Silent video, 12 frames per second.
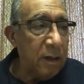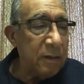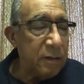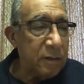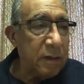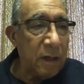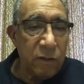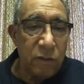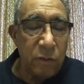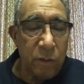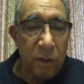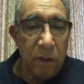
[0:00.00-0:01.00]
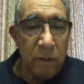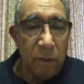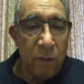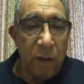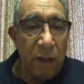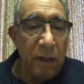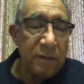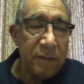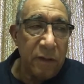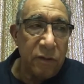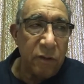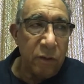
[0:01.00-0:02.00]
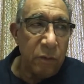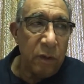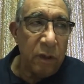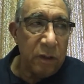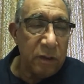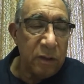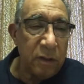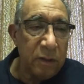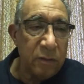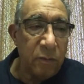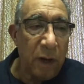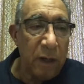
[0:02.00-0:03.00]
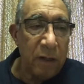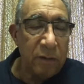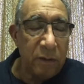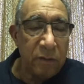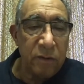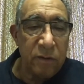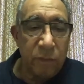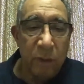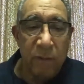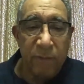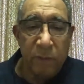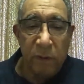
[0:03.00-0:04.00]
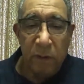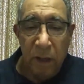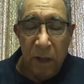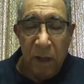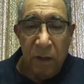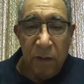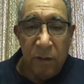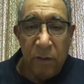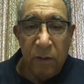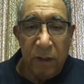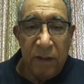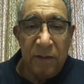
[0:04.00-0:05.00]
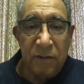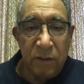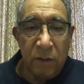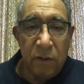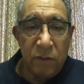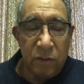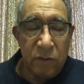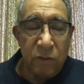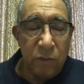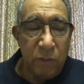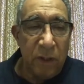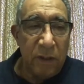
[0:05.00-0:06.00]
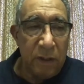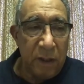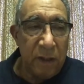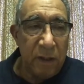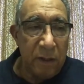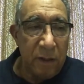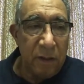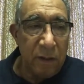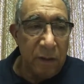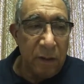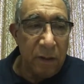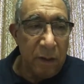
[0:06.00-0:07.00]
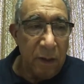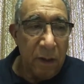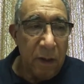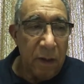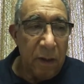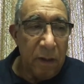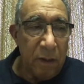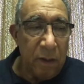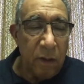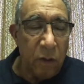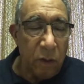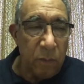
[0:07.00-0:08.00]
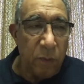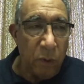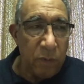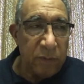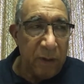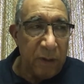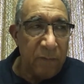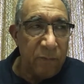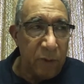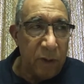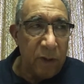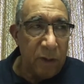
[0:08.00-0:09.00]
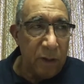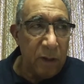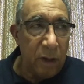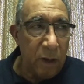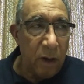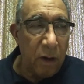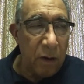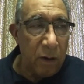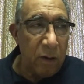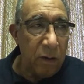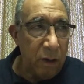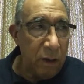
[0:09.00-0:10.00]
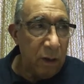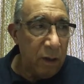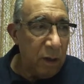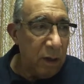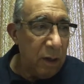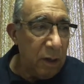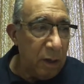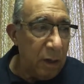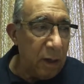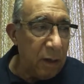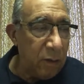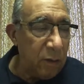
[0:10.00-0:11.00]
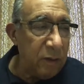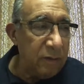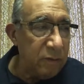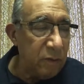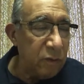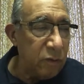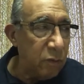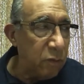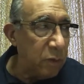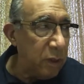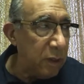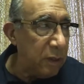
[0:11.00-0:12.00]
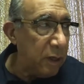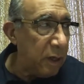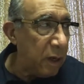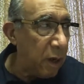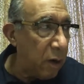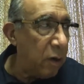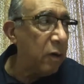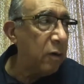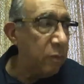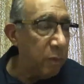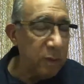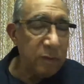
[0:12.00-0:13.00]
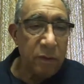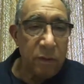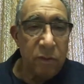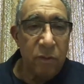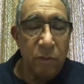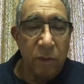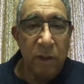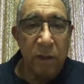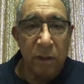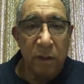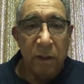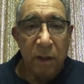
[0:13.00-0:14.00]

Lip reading: century or any century really. His writings are just wonderful. They're easier to read than the other popes that have written are, and they're easier to read. They are easier to read